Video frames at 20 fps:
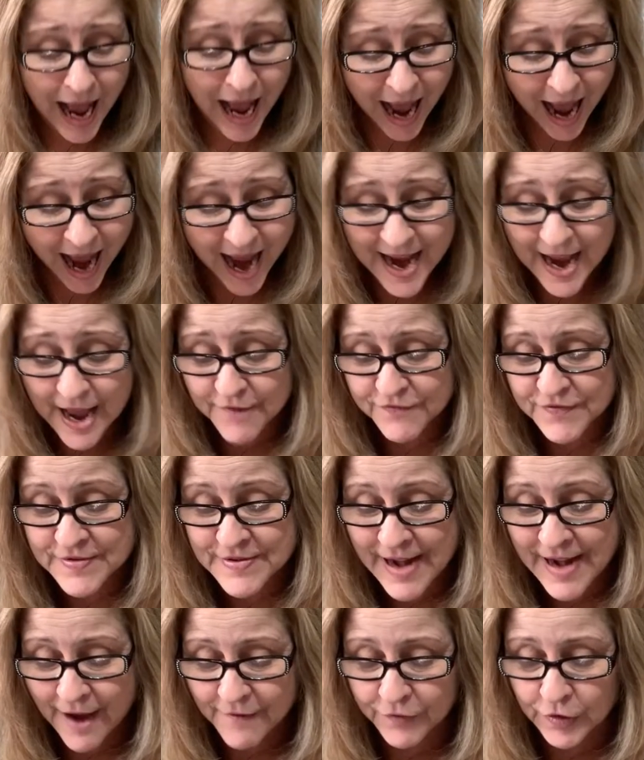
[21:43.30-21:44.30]
I have
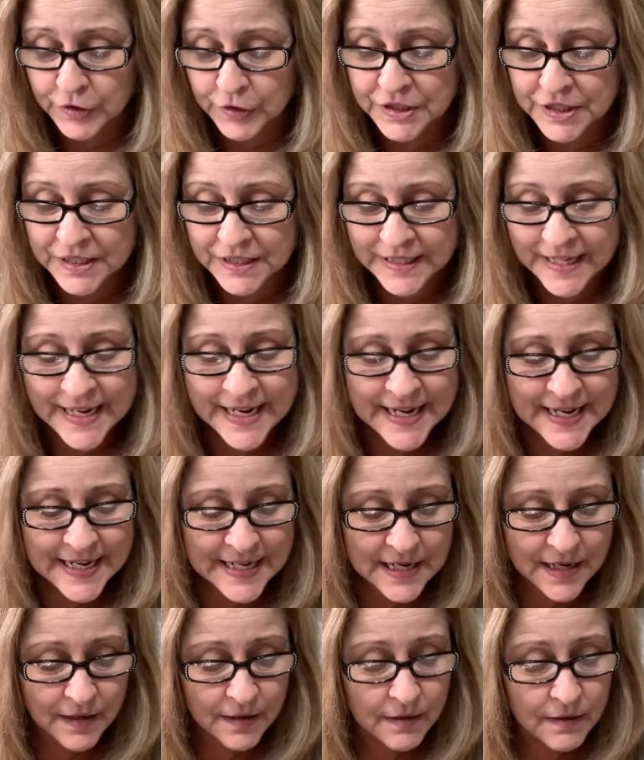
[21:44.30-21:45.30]
never
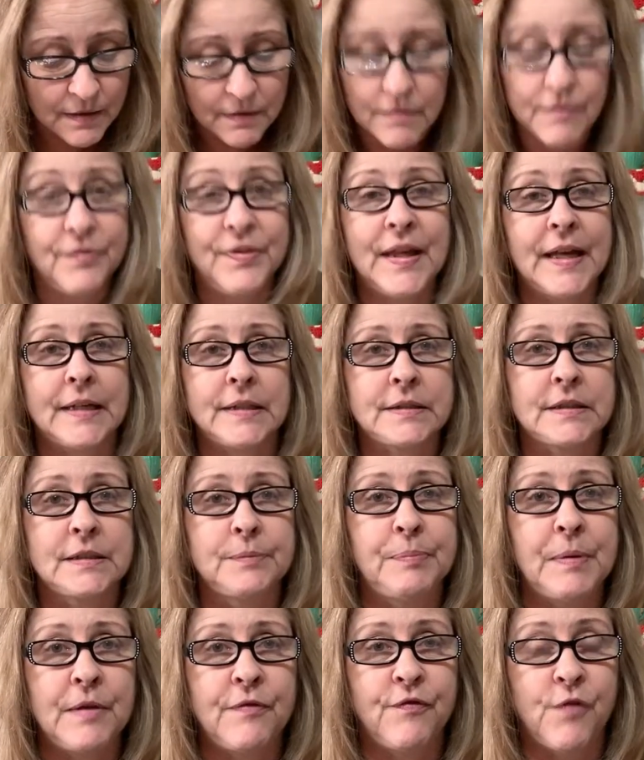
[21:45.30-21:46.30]
seen this
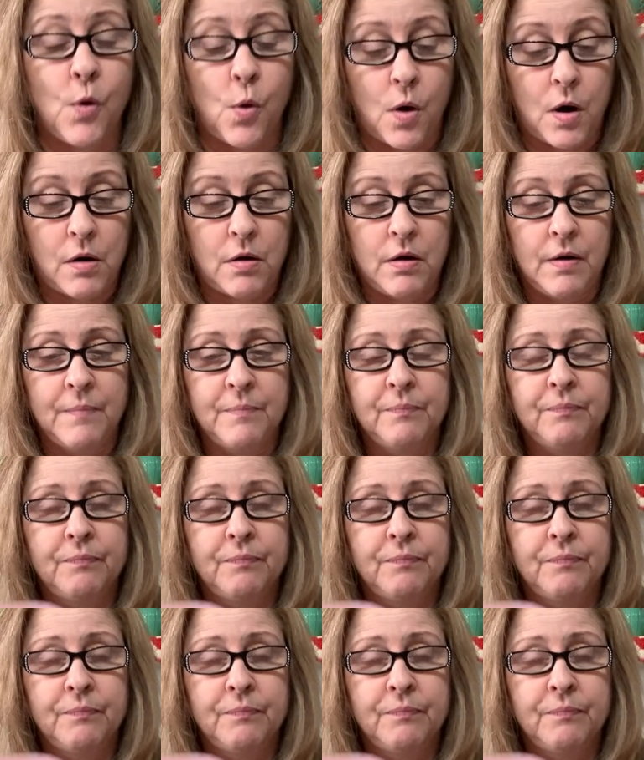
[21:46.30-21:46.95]
before.